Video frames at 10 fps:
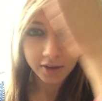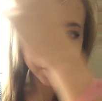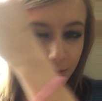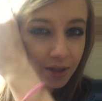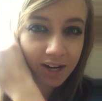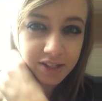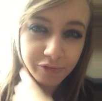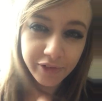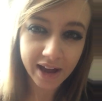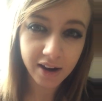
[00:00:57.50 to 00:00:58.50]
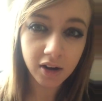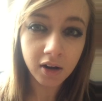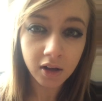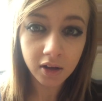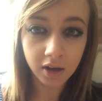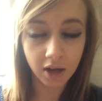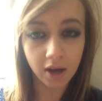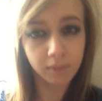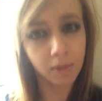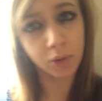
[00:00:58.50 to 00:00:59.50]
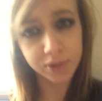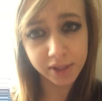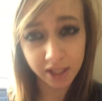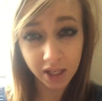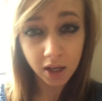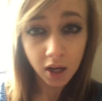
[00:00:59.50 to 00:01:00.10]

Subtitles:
so that it's fair, mostly,